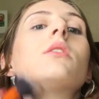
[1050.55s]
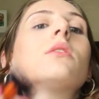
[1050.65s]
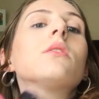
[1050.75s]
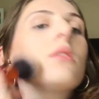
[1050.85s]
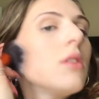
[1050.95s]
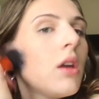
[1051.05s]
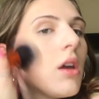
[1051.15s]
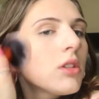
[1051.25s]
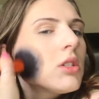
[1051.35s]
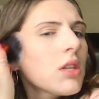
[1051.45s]
I
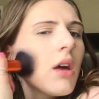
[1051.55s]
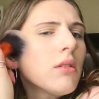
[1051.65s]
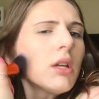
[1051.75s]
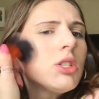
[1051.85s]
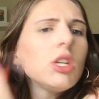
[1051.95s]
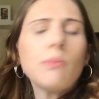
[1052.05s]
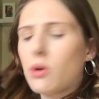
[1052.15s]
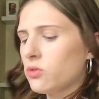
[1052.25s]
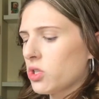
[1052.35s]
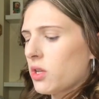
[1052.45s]
just outline
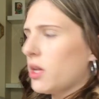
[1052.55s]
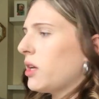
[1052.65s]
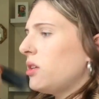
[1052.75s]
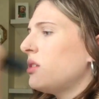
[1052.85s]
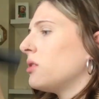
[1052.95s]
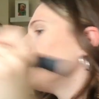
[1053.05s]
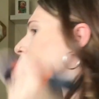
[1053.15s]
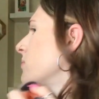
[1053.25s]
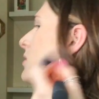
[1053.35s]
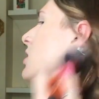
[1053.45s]
cheekbone, jawline,
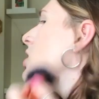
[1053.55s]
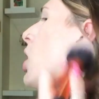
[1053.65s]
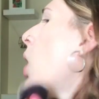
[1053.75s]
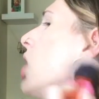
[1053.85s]
you know,